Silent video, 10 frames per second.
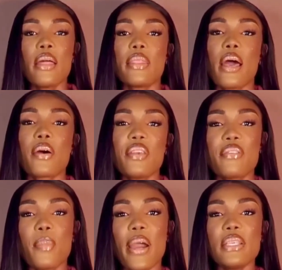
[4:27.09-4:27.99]
Now,
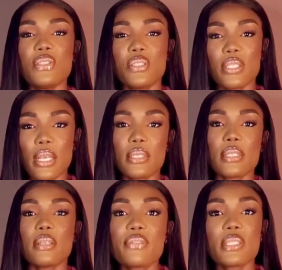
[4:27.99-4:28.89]
if you're buying
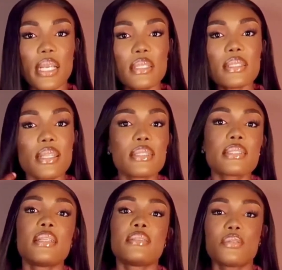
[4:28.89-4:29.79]
shirts, if you intend to start
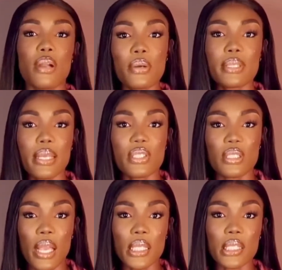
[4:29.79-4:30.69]
selling round neck
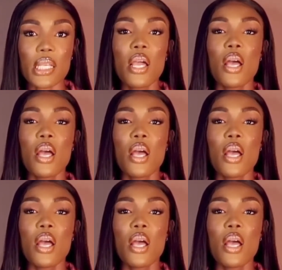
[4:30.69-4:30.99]
shirts